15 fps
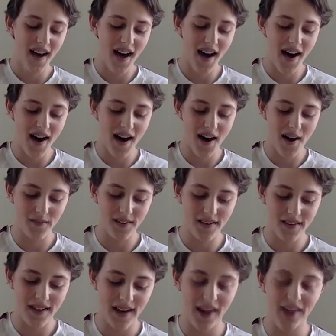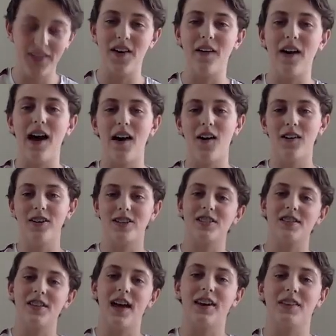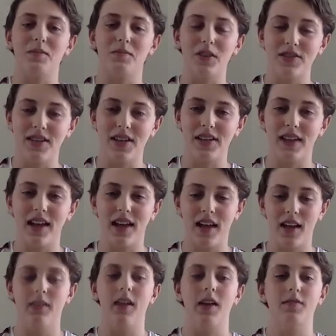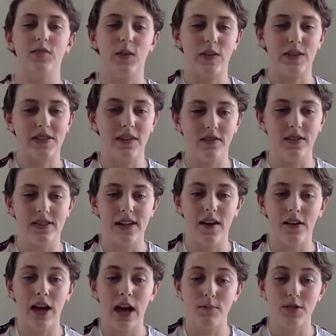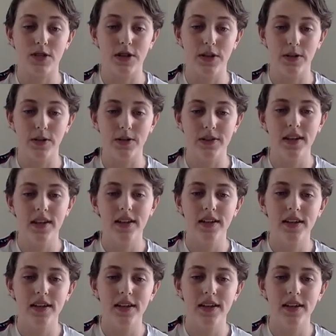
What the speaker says: I don't know. I always just like the music, and I love doing Stephen Sondheim shows,